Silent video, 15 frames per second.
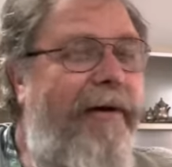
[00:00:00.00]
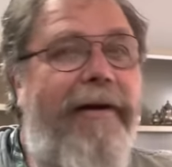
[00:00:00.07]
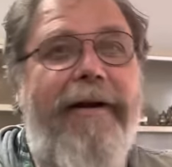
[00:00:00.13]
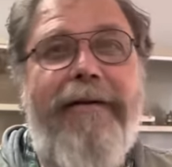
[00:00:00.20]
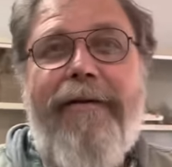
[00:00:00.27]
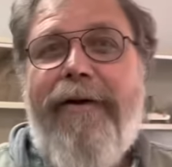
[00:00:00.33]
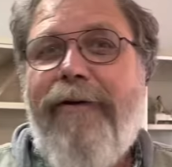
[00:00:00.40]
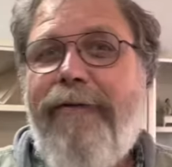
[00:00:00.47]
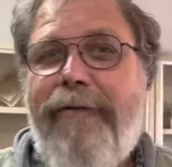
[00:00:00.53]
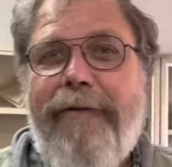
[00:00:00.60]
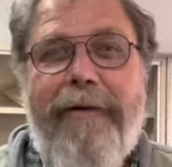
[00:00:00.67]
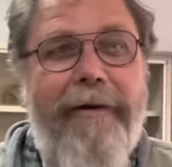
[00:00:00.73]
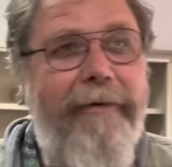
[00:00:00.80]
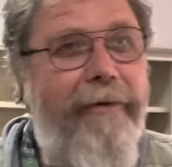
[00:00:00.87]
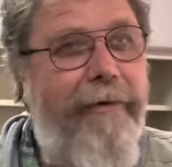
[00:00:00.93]
And I talked to her
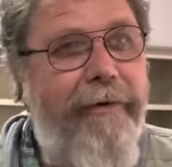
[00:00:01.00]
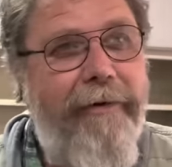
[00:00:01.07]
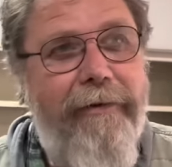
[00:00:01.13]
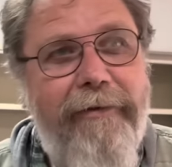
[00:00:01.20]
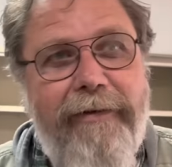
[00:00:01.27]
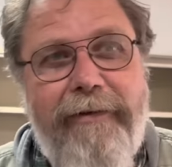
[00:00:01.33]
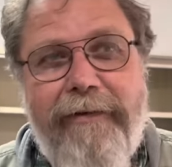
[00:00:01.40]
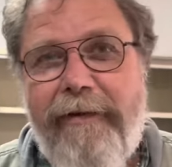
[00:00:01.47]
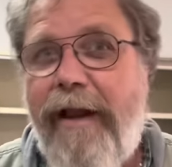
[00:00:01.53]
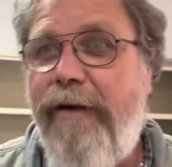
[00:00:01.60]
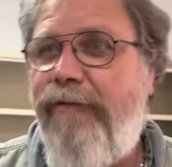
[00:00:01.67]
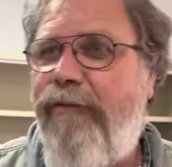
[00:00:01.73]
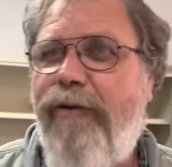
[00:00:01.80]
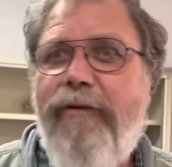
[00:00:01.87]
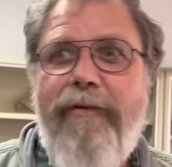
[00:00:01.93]
not long ago, and she said, "I
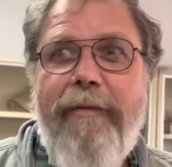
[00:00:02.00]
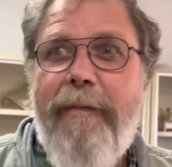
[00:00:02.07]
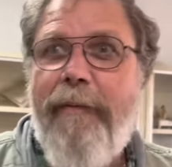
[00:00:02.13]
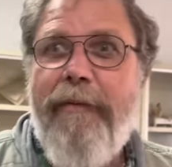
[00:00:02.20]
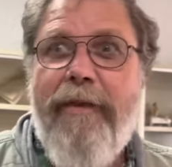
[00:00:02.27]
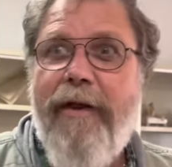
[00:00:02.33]
still remember